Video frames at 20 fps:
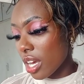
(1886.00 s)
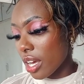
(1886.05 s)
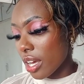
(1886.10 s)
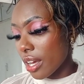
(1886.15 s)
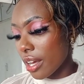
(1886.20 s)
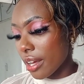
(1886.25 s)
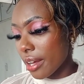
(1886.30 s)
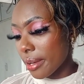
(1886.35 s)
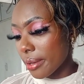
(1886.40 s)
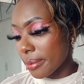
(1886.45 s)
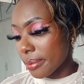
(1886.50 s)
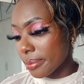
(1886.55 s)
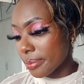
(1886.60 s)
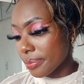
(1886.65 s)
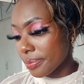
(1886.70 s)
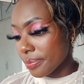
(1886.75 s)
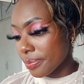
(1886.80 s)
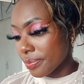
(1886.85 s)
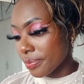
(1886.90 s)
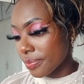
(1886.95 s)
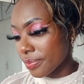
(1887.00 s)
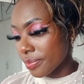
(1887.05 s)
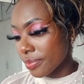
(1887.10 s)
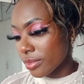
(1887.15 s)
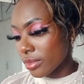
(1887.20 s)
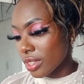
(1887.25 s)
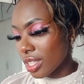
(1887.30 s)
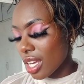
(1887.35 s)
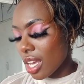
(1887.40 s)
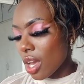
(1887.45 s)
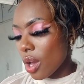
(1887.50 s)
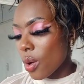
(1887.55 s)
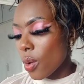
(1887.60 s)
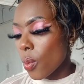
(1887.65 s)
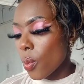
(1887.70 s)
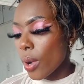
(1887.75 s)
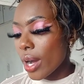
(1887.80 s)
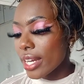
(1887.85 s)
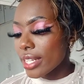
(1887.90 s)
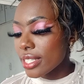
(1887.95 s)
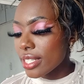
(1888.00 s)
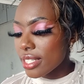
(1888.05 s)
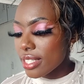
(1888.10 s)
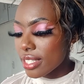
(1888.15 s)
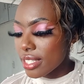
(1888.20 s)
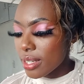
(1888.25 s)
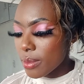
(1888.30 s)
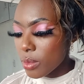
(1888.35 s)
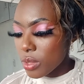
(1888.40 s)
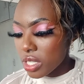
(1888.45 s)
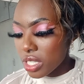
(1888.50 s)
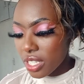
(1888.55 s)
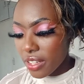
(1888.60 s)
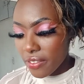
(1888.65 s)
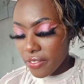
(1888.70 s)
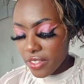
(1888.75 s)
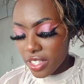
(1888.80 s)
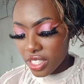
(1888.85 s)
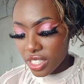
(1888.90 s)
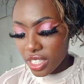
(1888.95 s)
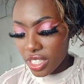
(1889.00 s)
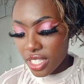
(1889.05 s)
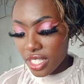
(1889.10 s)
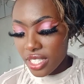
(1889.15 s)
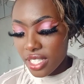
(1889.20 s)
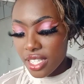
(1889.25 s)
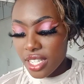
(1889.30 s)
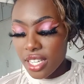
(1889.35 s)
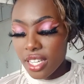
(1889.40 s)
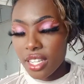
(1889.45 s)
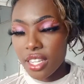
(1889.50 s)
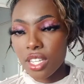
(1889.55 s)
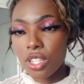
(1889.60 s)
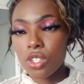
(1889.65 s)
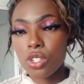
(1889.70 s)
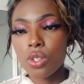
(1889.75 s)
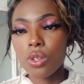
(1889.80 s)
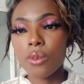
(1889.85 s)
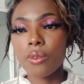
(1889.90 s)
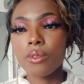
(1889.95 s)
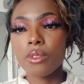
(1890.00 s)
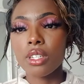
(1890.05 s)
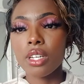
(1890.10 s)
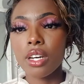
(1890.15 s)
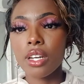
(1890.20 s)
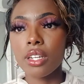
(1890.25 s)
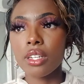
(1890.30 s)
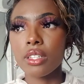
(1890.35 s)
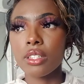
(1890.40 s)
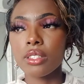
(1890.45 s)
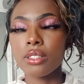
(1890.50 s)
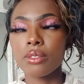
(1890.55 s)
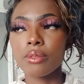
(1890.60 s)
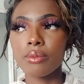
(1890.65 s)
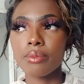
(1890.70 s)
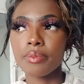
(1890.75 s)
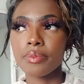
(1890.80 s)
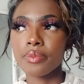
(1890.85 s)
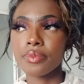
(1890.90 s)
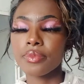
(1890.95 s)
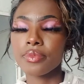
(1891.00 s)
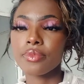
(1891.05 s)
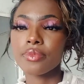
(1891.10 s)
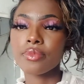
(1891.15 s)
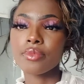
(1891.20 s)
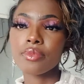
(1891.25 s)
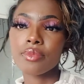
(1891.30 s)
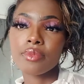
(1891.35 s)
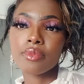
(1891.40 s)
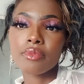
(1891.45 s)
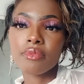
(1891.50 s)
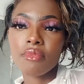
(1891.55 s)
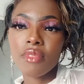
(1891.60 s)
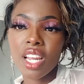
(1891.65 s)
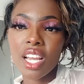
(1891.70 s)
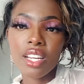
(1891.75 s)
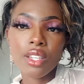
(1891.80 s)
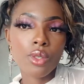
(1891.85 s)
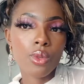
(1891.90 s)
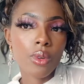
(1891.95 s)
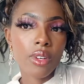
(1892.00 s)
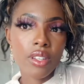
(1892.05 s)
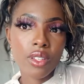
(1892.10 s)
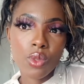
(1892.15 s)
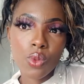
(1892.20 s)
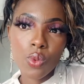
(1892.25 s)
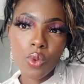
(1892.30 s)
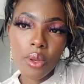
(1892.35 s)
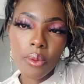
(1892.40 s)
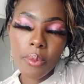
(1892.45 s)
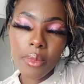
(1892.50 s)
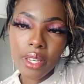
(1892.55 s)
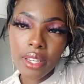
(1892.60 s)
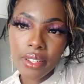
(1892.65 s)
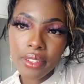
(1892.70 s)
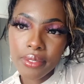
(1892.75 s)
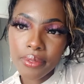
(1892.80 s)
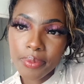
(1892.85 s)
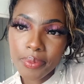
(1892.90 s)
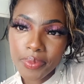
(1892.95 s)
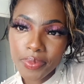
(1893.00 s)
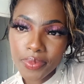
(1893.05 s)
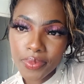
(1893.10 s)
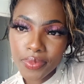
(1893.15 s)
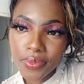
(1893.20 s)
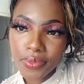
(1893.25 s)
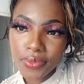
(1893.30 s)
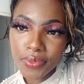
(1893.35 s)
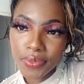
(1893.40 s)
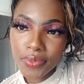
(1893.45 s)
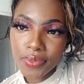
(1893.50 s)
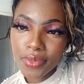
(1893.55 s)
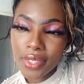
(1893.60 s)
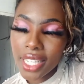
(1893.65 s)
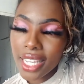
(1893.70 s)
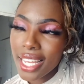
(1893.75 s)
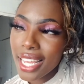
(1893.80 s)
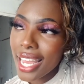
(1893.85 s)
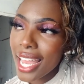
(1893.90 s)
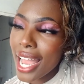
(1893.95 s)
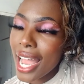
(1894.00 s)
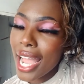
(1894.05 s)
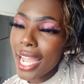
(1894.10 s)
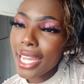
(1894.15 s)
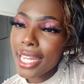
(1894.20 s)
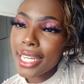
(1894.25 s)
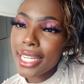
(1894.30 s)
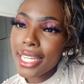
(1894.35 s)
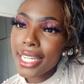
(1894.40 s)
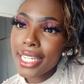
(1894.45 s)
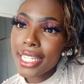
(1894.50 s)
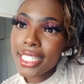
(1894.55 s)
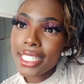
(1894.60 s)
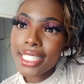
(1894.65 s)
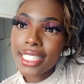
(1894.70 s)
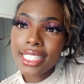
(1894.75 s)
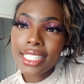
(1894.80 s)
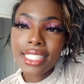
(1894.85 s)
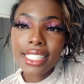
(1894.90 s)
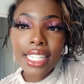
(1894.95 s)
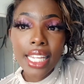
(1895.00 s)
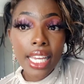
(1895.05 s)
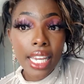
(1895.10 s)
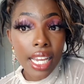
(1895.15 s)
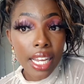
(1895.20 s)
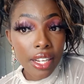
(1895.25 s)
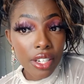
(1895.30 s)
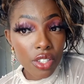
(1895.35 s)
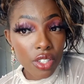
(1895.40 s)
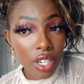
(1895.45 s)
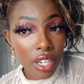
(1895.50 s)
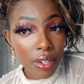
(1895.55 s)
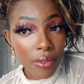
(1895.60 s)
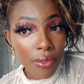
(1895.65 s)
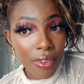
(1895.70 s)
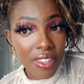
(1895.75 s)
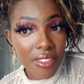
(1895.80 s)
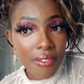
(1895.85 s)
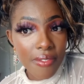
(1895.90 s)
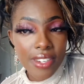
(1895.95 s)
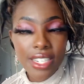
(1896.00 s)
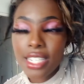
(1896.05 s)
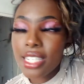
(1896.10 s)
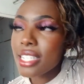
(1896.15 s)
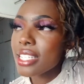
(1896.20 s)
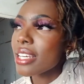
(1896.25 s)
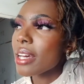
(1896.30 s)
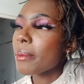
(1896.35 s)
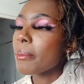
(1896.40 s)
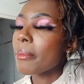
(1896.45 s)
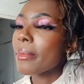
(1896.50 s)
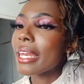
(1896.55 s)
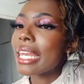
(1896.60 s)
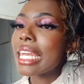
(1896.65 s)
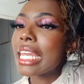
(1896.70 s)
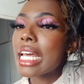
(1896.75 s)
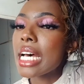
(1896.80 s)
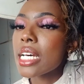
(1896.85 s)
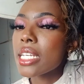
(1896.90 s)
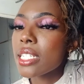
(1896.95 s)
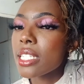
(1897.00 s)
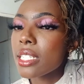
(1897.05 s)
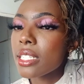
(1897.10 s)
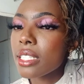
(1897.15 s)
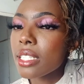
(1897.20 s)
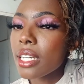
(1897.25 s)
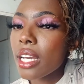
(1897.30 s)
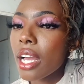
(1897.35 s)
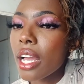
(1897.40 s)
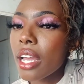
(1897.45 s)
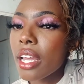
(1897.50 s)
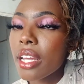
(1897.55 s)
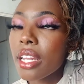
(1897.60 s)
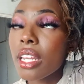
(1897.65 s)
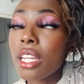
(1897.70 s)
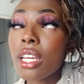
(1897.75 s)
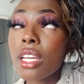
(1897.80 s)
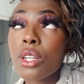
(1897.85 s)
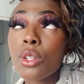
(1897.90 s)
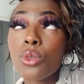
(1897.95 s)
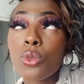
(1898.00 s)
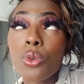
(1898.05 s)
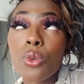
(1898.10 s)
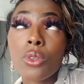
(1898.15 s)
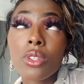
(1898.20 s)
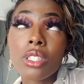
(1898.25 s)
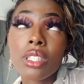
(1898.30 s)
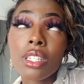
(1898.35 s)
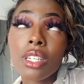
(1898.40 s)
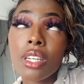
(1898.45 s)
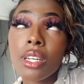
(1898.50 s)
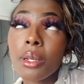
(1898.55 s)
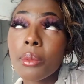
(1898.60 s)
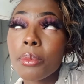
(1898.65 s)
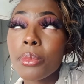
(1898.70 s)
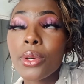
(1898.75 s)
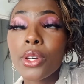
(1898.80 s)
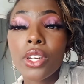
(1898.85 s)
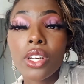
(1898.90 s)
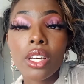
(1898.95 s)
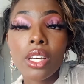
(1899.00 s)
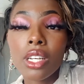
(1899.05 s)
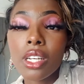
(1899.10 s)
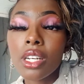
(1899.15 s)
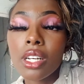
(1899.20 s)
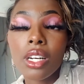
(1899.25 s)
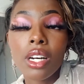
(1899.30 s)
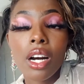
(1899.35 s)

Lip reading: question. What is the most adventurous thing that you have done? I swear, swimming. I did it, like you tried for the first time last year and it was epic.